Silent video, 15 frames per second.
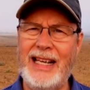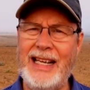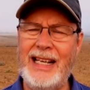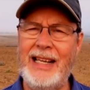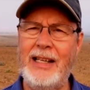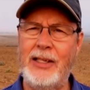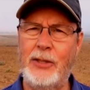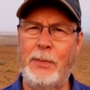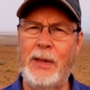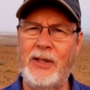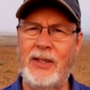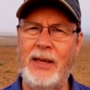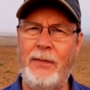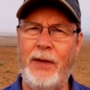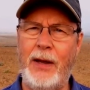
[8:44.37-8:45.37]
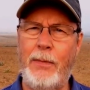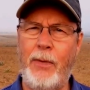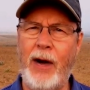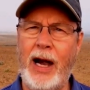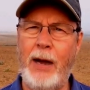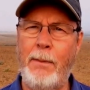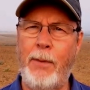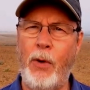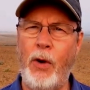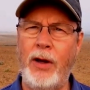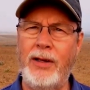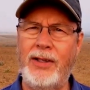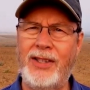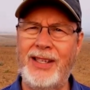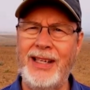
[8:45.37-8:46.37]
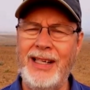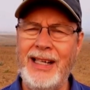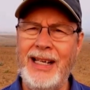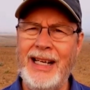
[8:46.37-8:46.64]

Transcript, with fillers: in the specific prayer points